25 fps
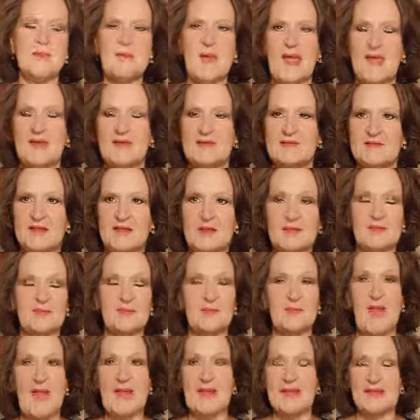magazine, it was
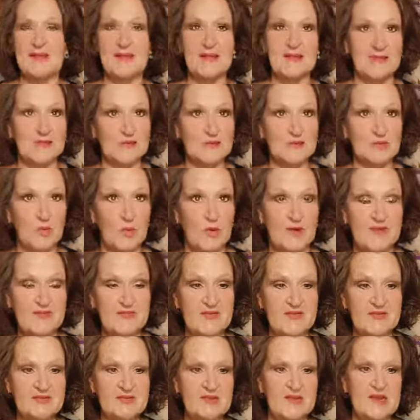back in, I think,
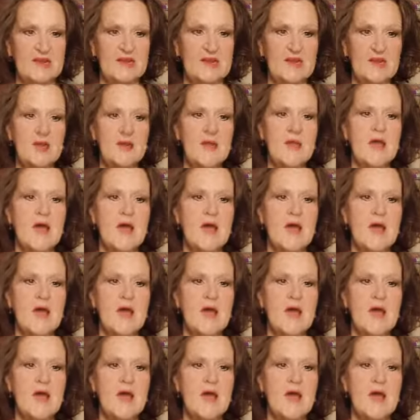2015,